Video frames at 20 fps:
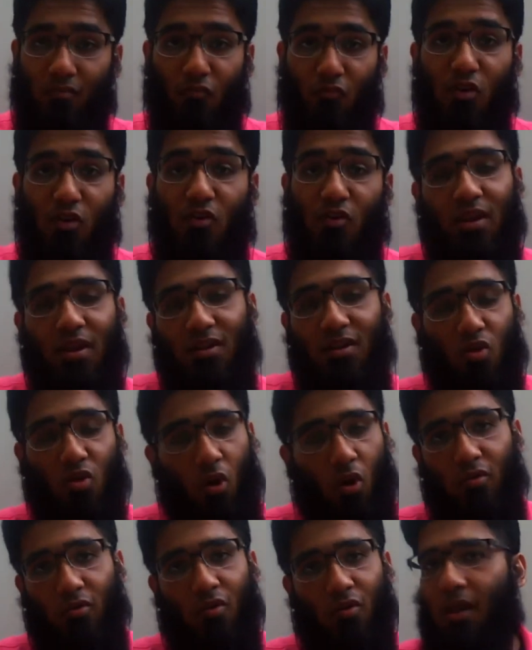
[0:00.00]
we really
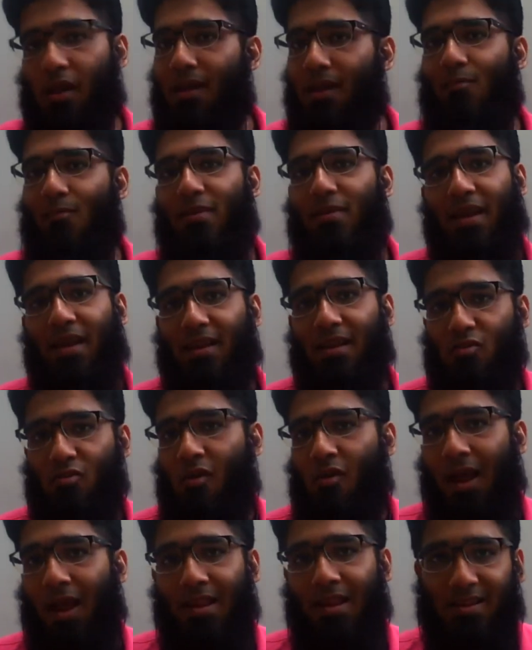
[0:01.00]
don't know. AMD can
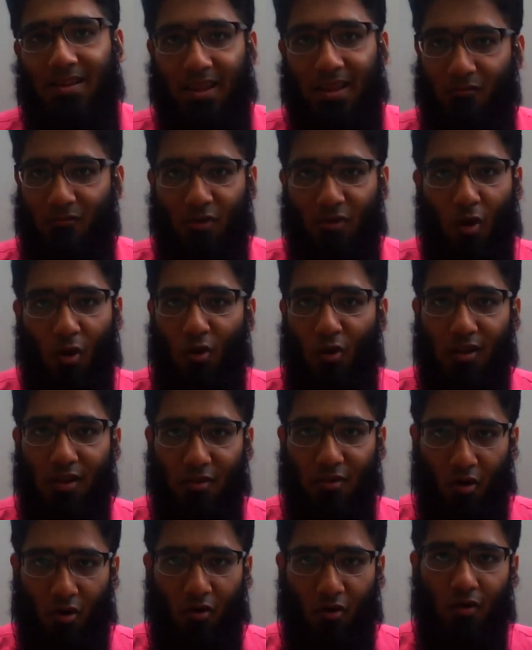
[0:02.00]
do anything, we all
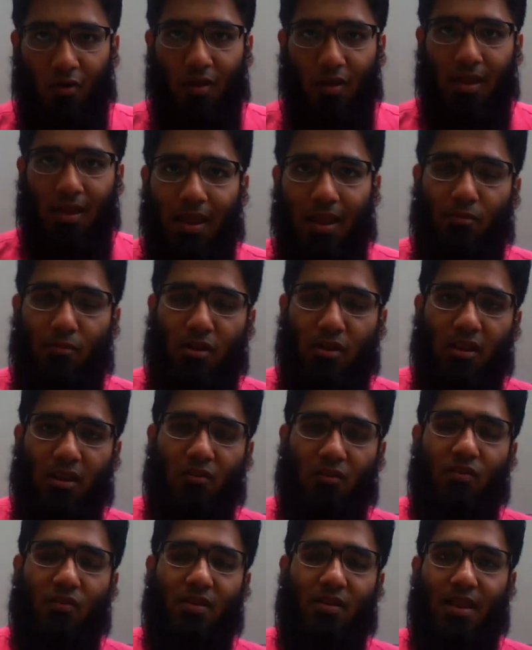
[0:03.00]
know. AMD
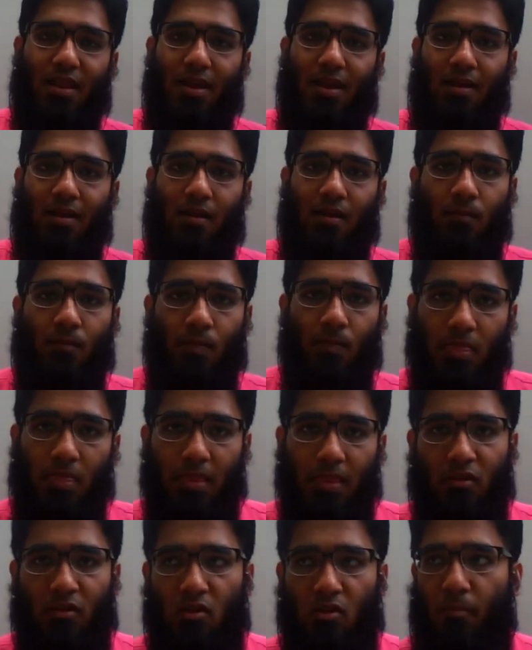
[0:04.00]
did with the
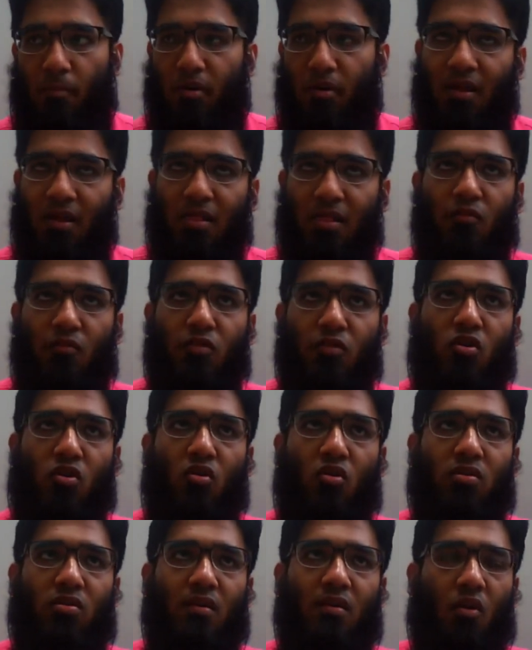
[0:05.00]
new processor which
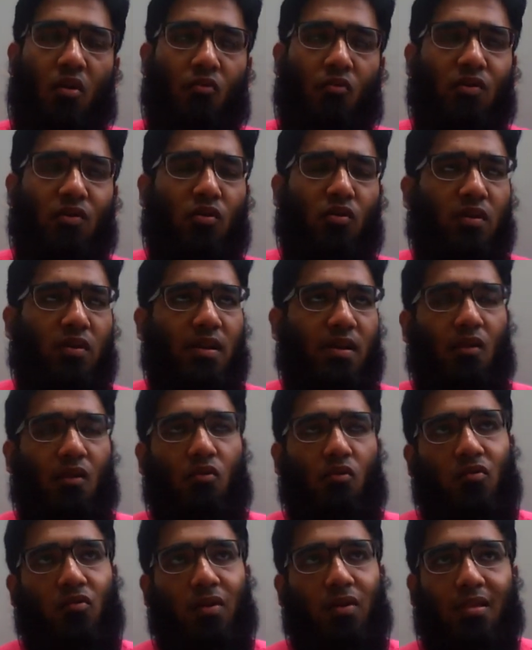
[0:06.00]
costs around $1,000.
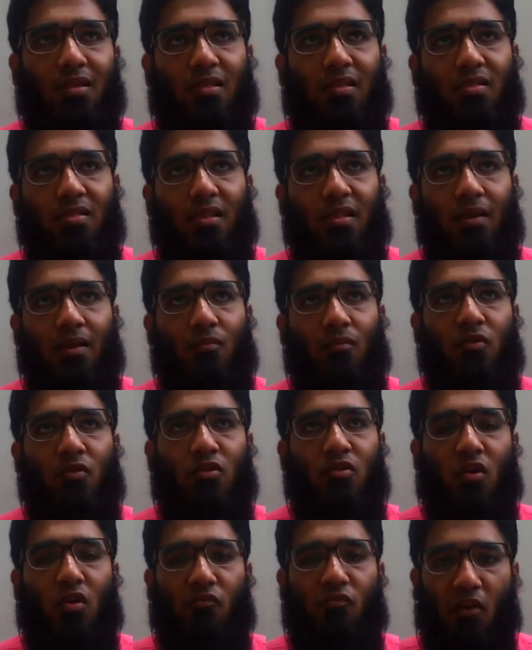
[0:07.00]
What was its name?
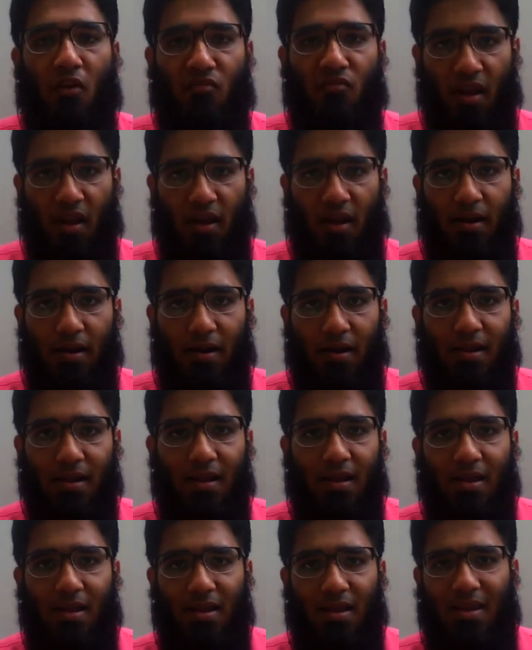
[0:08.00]
Which was 5 GHz
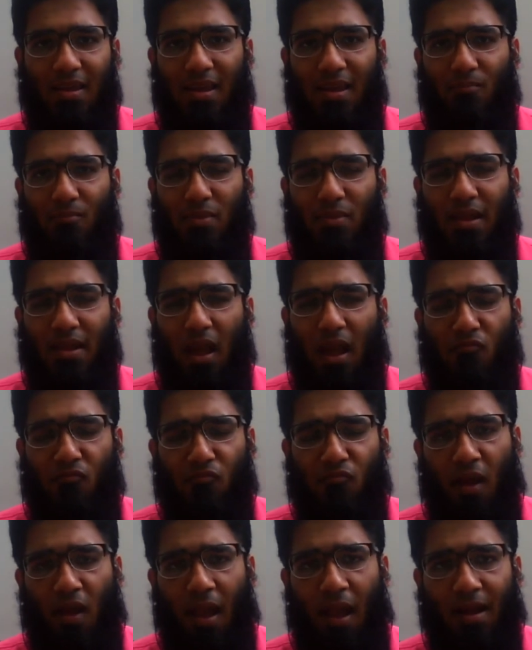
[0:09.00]
AMD
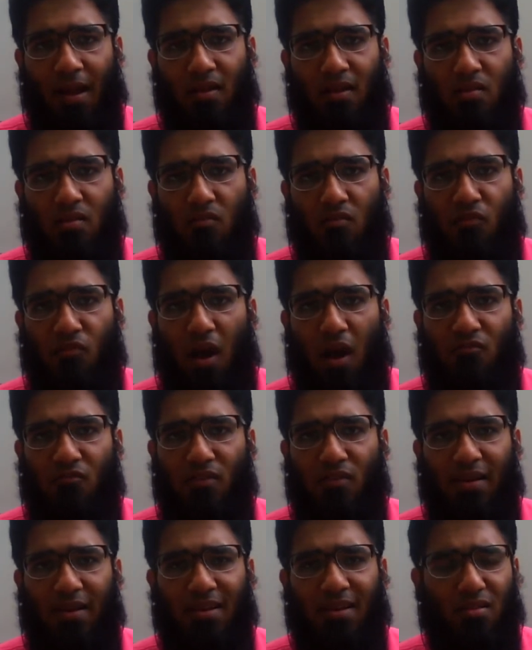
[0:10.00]
FX
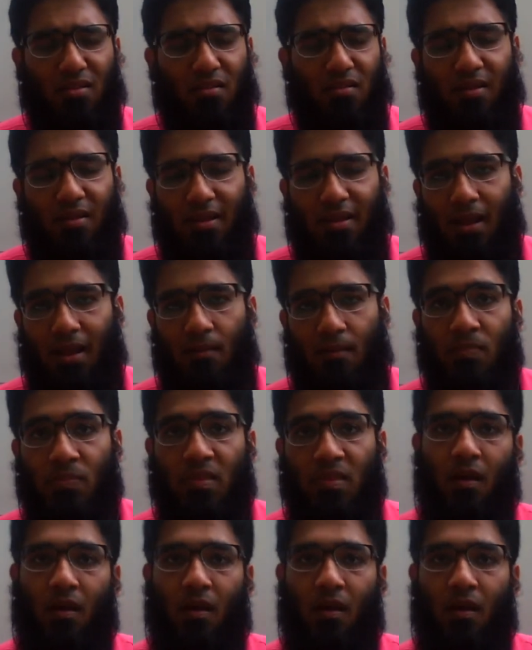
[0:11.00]
5960K.